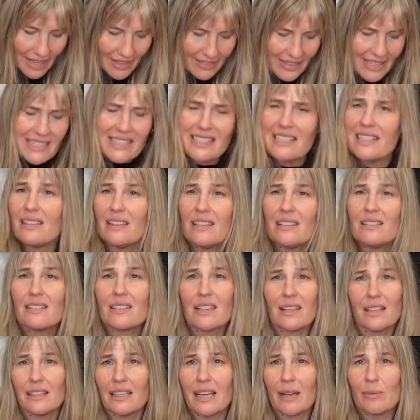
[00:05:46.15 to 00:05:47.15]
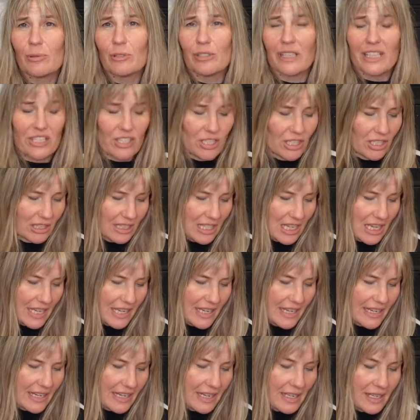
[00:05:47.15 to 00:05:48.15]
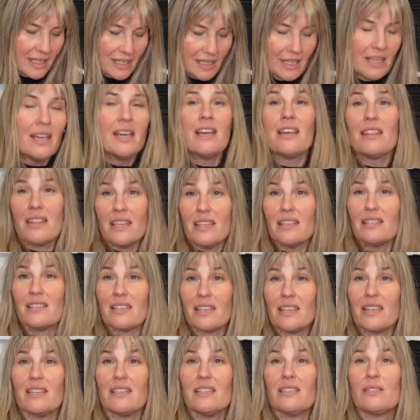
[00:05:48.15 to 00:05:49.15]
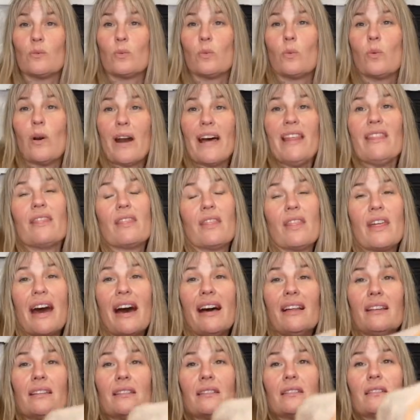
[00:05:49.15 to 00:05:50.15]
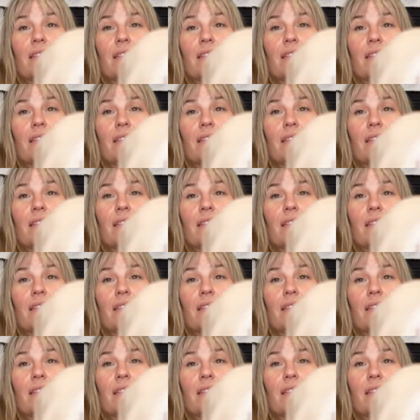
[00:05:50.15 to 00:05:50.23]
They did this collaboration line. This is what that